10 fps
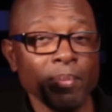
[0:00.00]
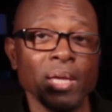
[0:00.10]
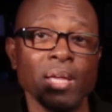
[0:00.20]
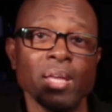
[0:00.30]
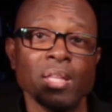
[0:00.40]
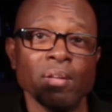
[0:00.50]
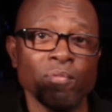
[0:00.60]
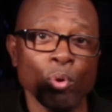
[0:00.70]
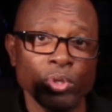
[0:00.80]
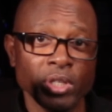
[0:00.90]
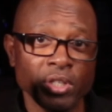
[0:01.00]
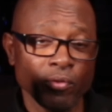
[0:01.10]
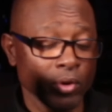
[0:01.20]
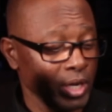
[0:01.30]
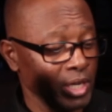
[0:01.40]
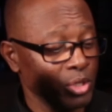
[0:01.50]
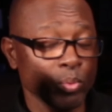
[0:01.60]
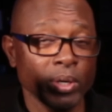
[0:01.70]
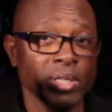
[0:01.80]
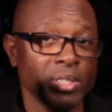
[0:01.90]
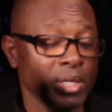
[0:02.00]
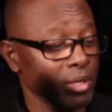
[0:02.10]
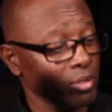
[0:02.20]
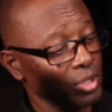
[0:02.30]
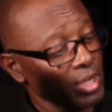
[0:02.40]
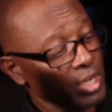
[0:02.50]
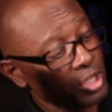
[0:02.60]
me the voltage for each one of the cells.